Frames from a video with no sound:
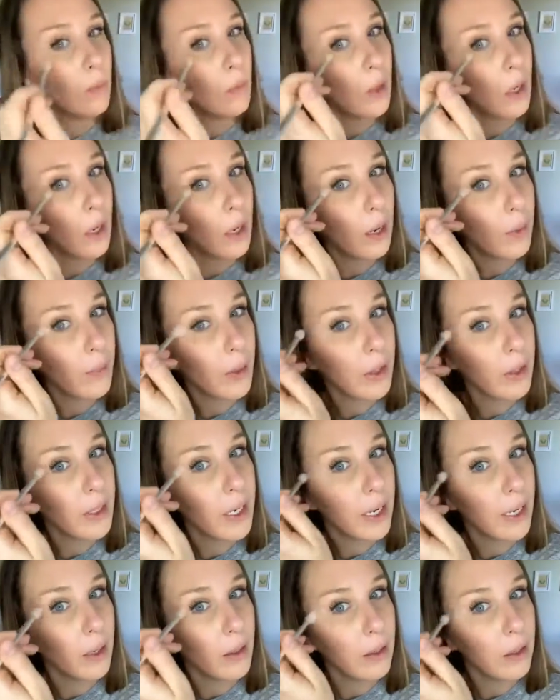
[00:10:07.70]
And I'm going to take
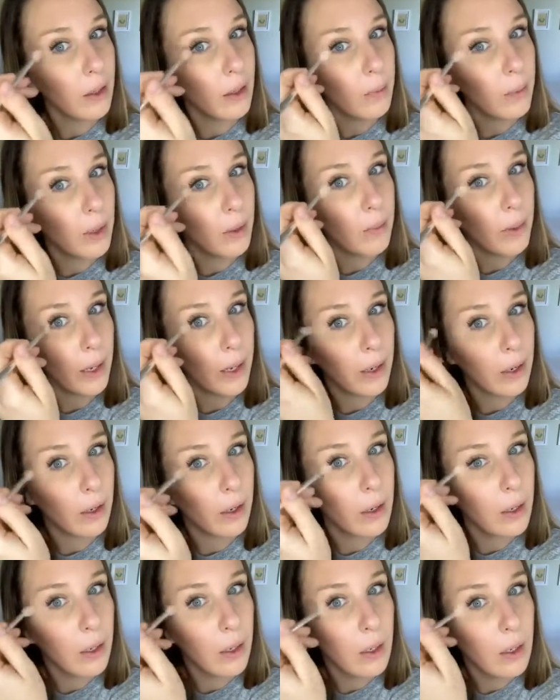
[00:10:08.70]
a little bit of brightener
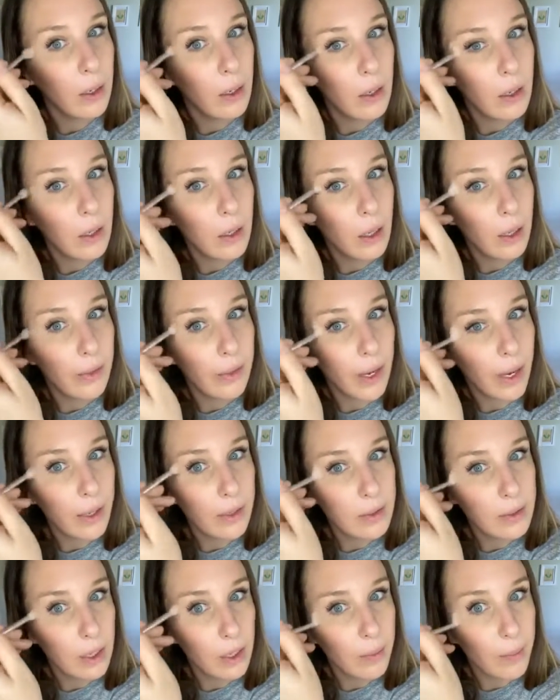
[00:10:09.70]
on the
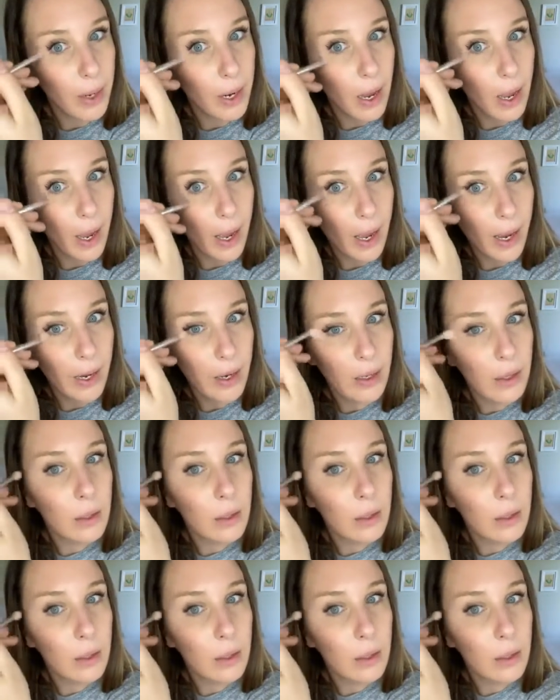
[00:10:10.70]
outside of my eye.